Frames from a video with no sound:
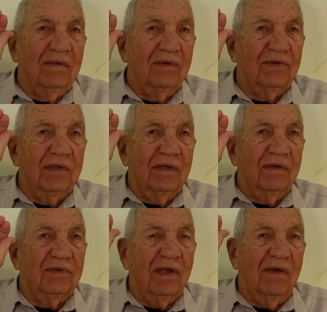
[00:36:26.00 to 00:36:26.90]
the,
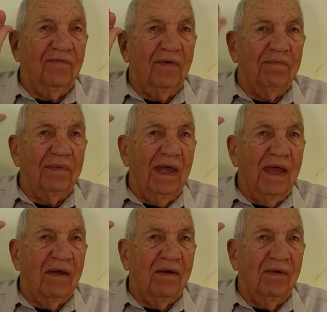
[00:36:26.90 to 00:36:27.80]
the stuff up
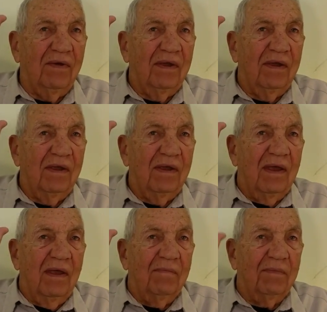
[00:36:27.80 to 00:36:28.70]
there.
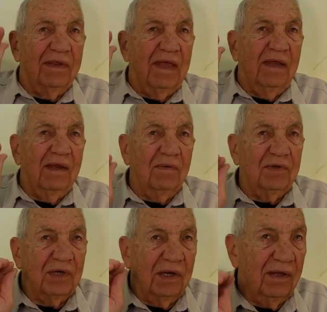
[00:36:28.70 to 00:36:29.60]
But then there
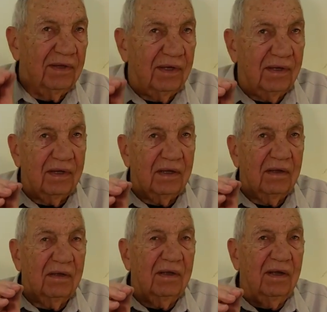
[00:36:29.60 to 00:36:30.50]
was another
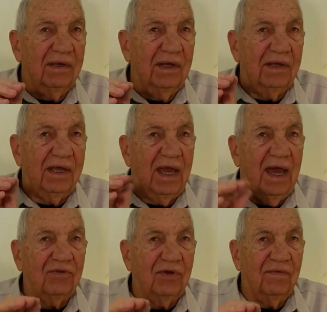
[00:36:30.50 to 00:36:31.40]
another
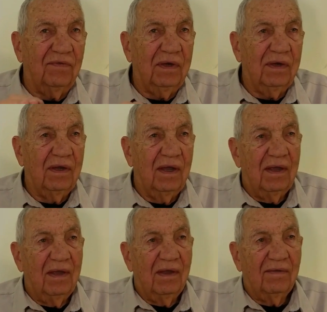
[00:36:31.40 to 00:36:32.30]
catch of it
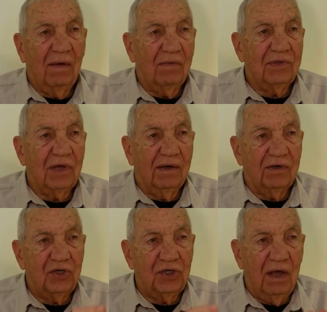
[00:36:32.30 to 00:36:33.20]
that was on
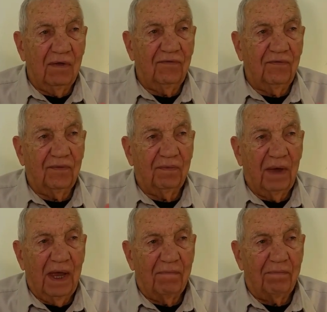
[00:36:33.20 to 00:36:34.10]
a shelf
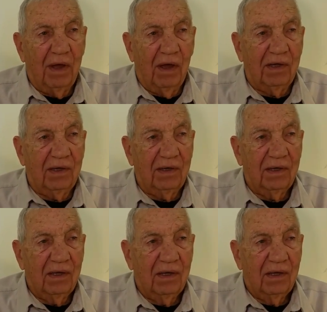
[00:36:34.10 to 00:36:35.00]
by a bunk.
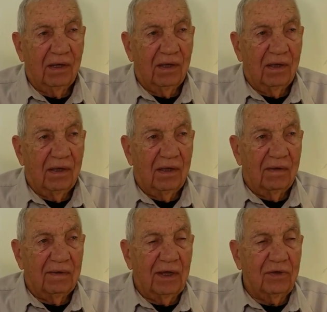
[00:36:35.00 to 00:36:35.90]

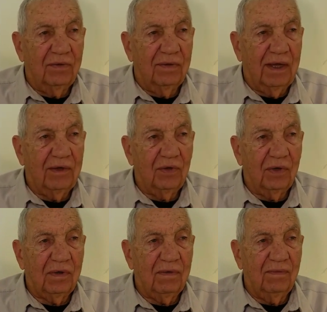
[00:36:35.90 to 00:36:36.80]
They, they
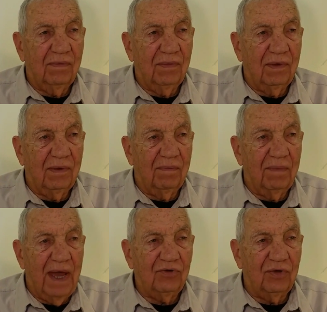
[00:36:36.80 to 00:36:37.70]
took
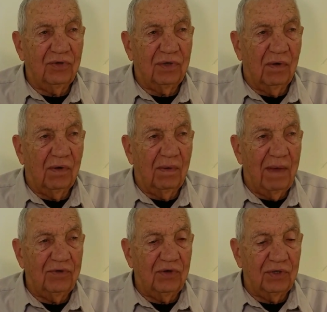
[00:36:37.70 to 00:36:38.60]
matches, and you know, the
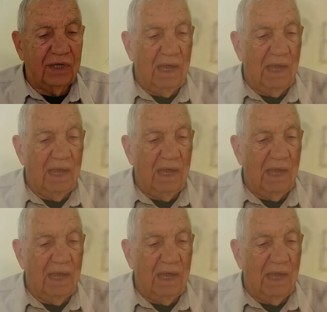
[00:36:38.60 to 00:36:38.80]
matches